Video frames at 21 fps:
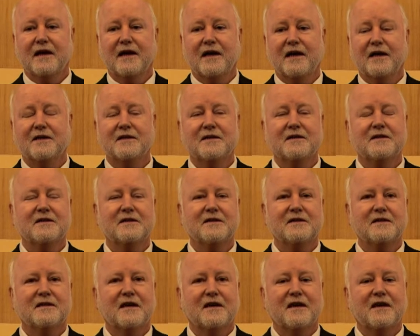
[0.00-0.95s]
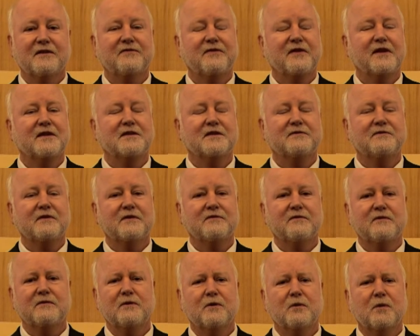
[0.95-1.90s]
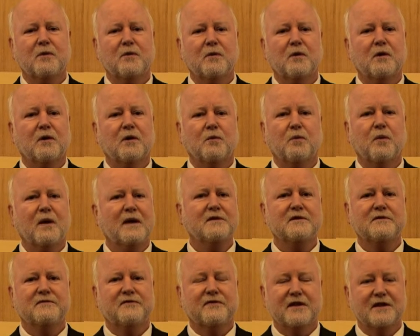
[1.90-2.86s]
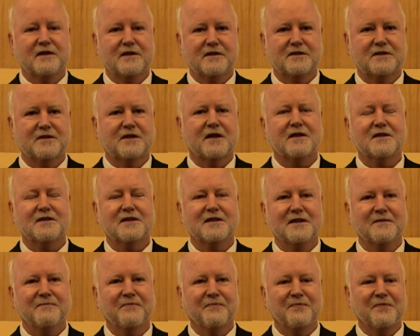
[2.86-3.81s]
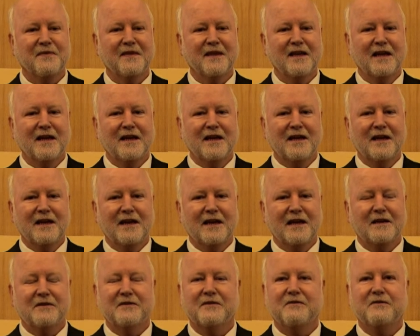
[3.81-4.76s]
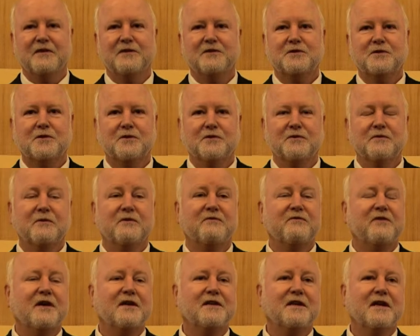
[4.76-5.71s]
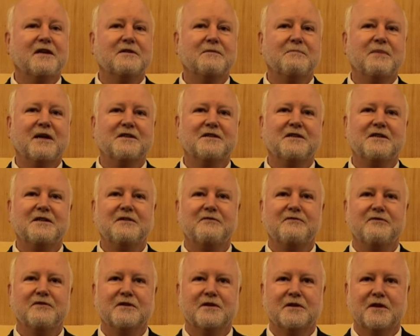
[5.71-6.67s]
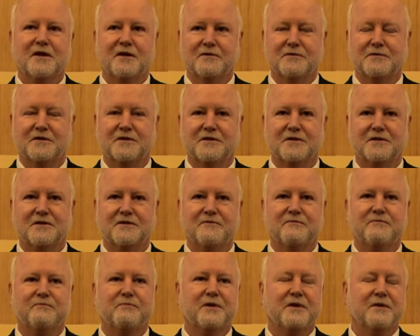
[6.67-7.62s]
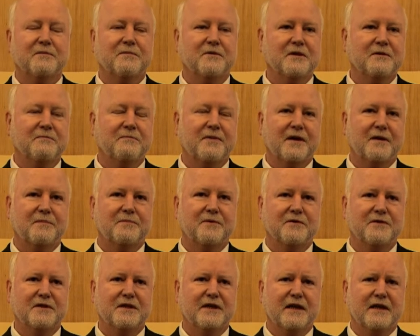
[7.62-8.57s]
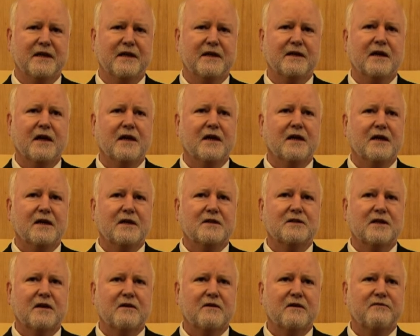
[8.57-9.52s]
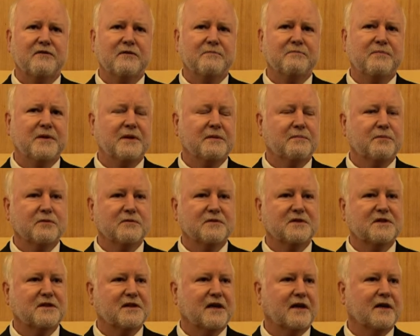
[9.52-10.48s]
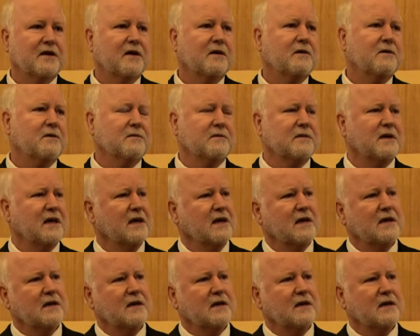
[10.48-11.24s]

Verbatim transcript: and I found it wonderfully exciting uh, the, to find out about the different cultures of people in Papua New Guinea so often people say, oh,